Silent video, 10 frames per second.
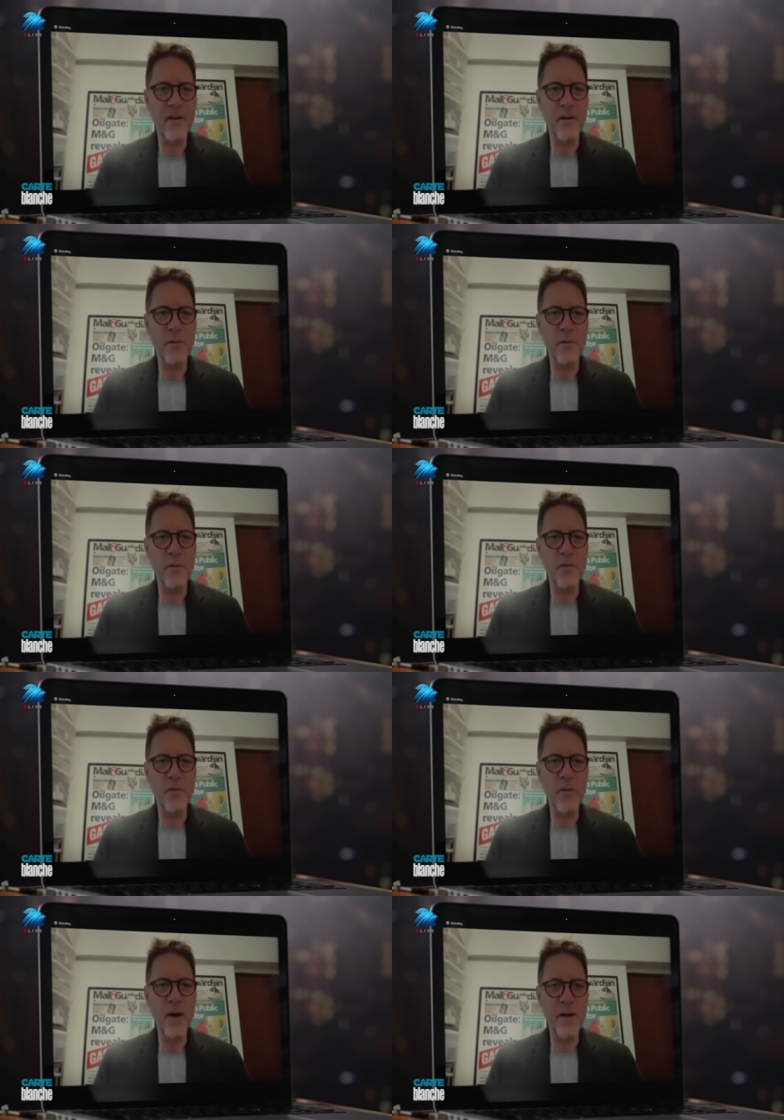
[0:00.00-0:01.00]
um,
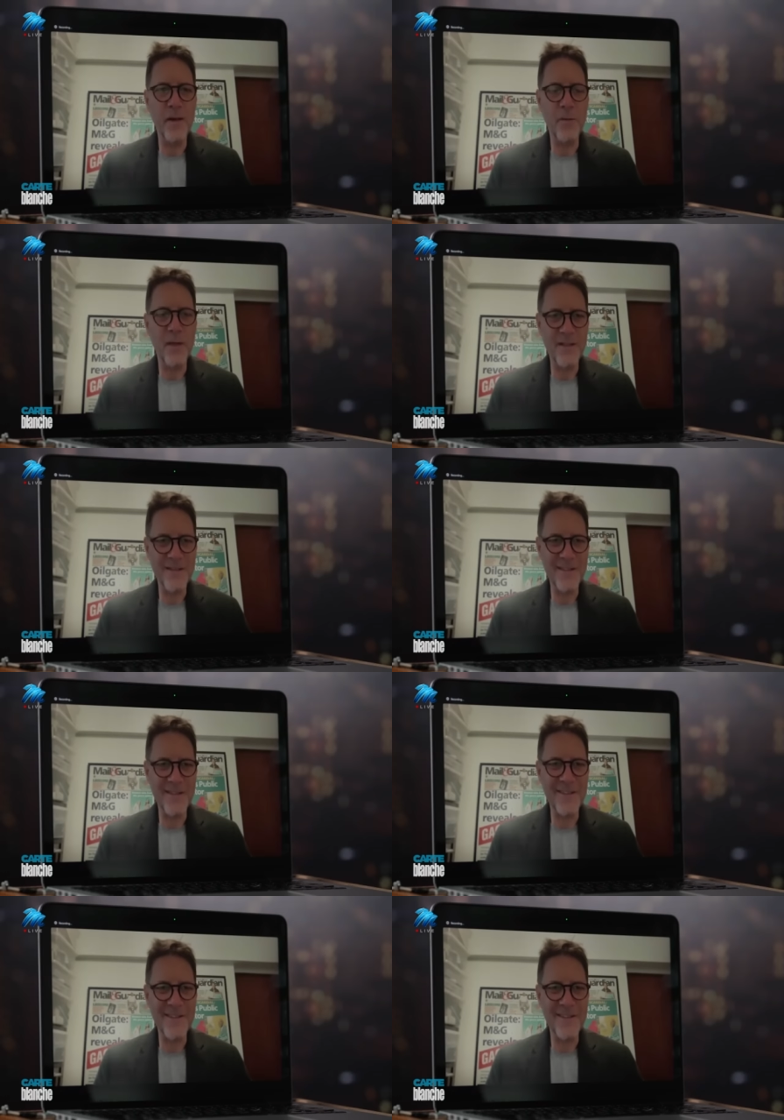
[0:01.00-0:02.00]
the mining
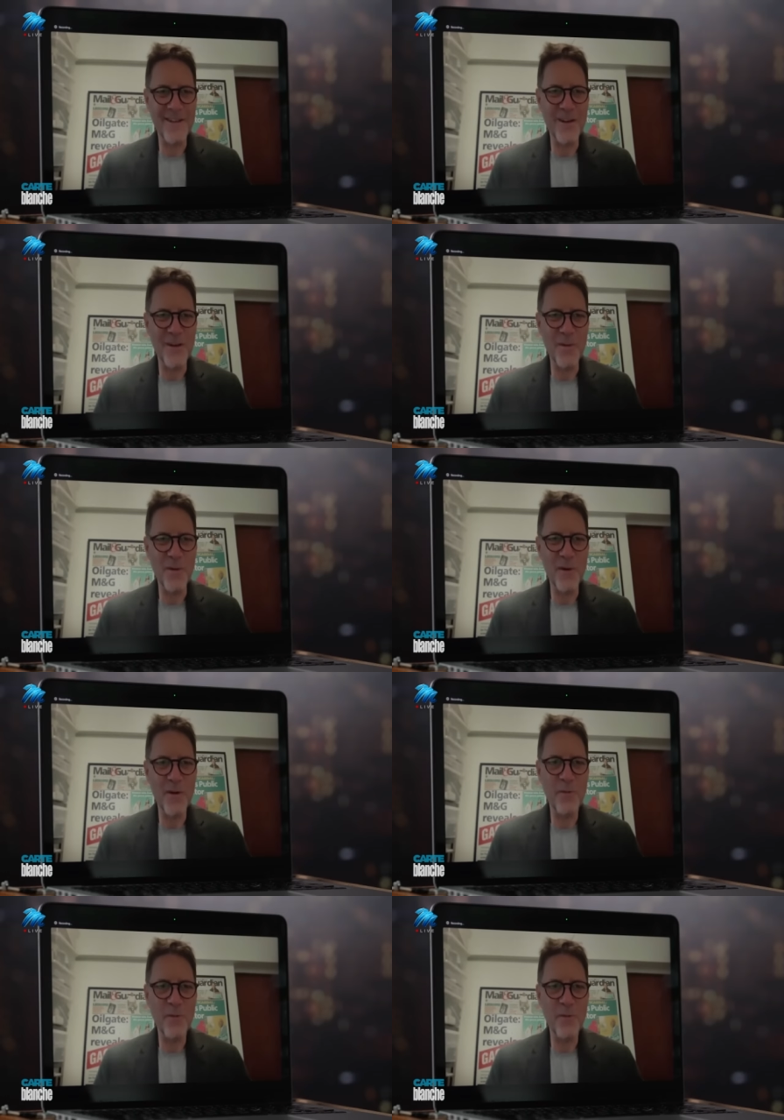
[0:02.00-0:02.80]
minister, um,